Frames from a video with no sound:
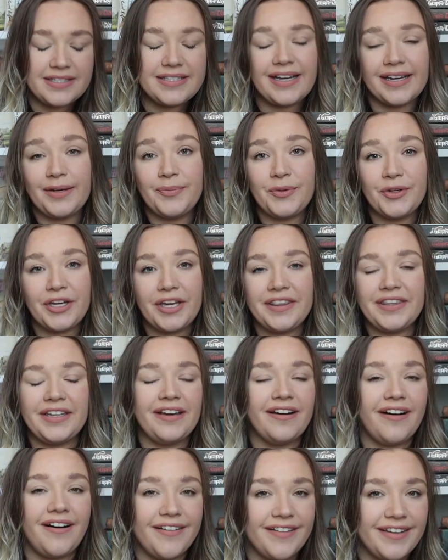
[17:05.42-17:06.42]
second book in the
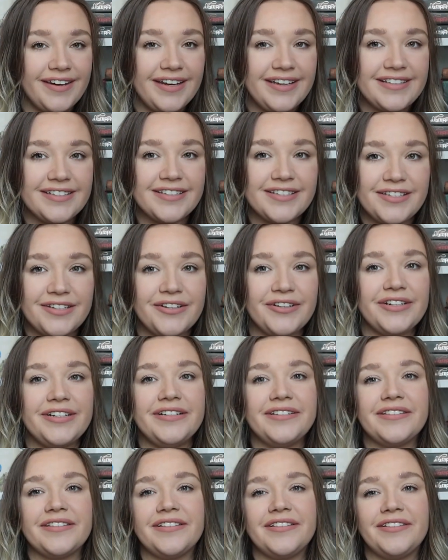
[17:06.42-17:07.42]
Holidays
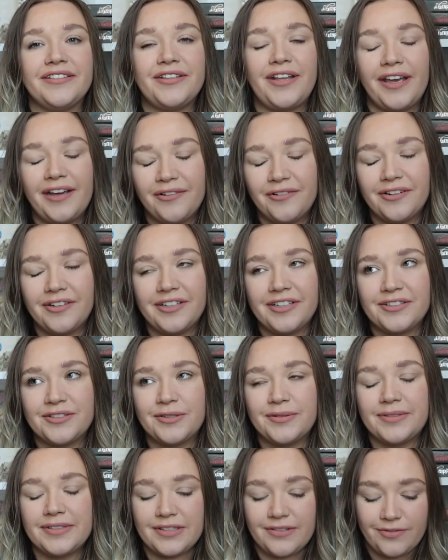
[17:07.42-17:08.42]
series. Tangled and
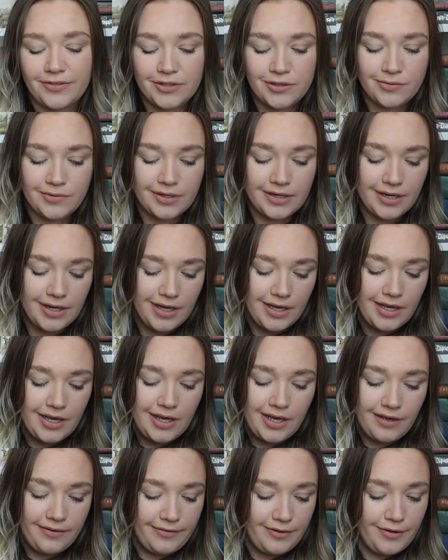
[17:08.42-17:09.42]
Tinsel was the first one.
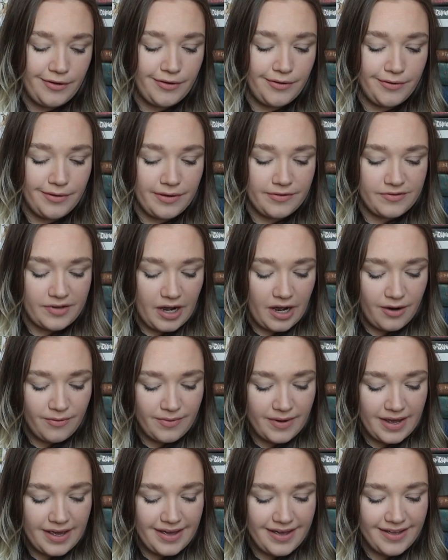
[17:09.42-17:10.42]
If you have not
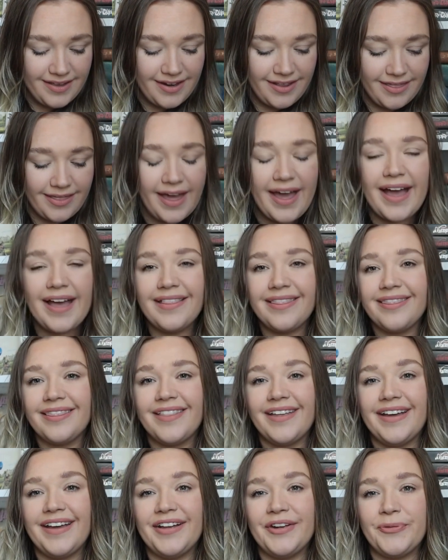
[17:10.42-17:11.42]
read that,
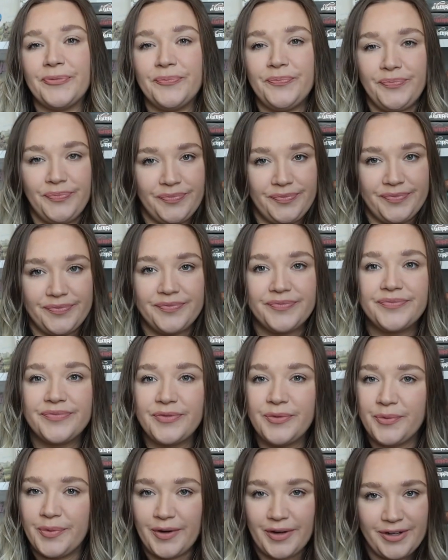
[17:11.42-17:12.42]
then
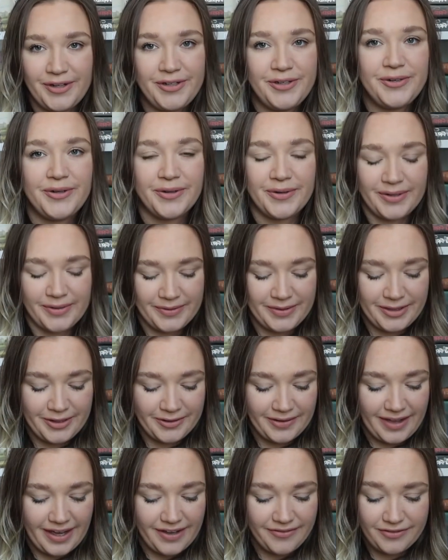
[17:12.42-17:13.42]
what are you doing with
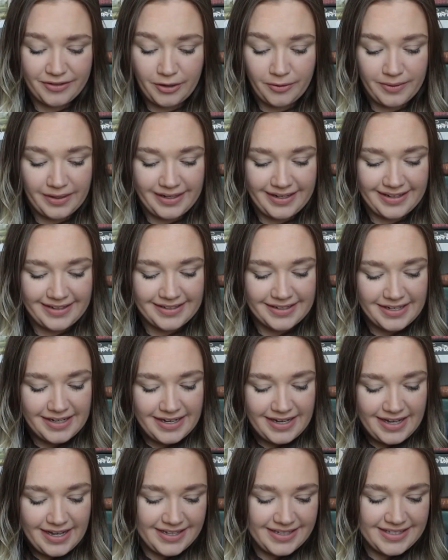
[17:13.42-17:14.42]
your life? Go read it.
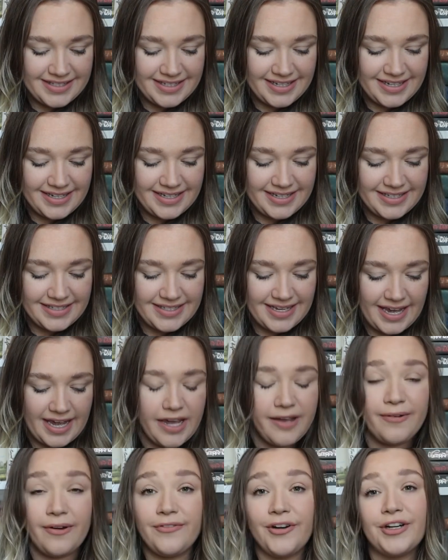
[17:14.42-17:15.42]
This is
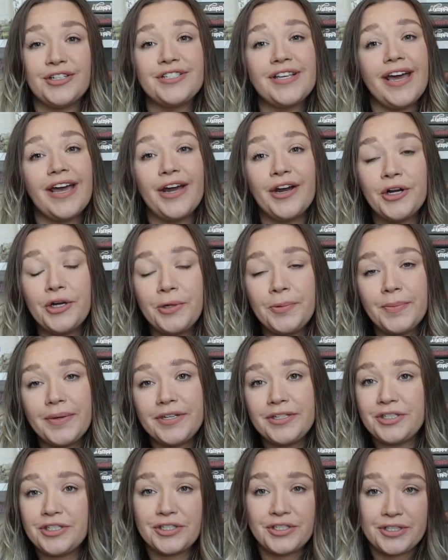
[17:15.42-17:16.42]
a reverse harem,
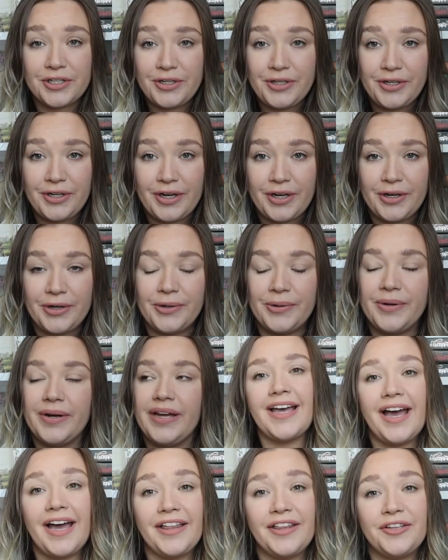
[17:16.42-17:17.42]
just so you know.
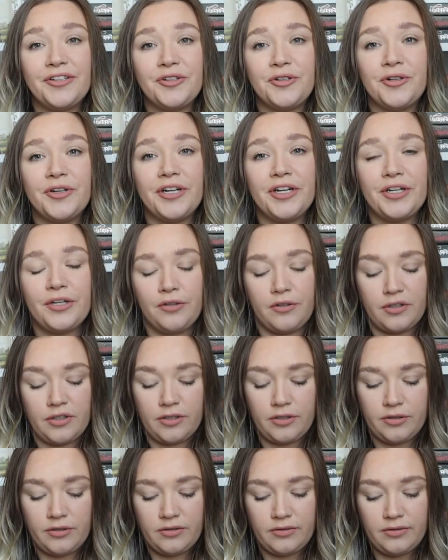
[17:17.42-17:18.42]
Eleanor and
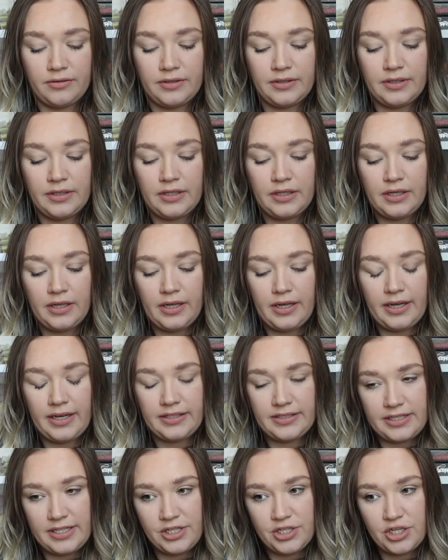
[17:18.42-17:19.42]
crew,
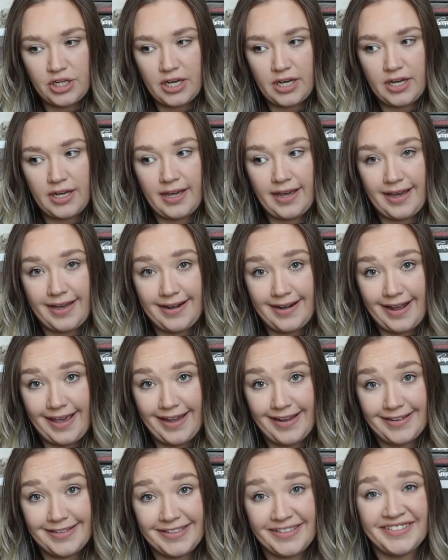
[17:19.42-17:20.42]
and TJ and
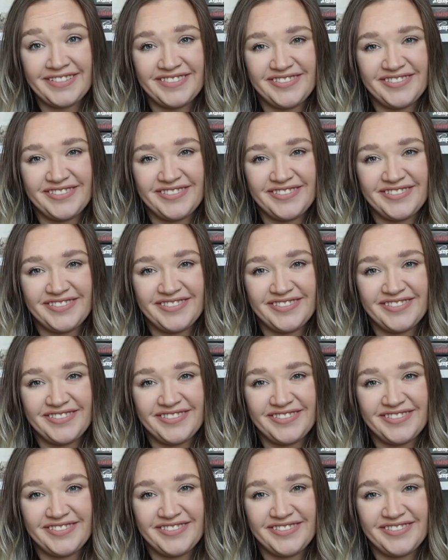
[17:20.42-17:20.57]
Nate.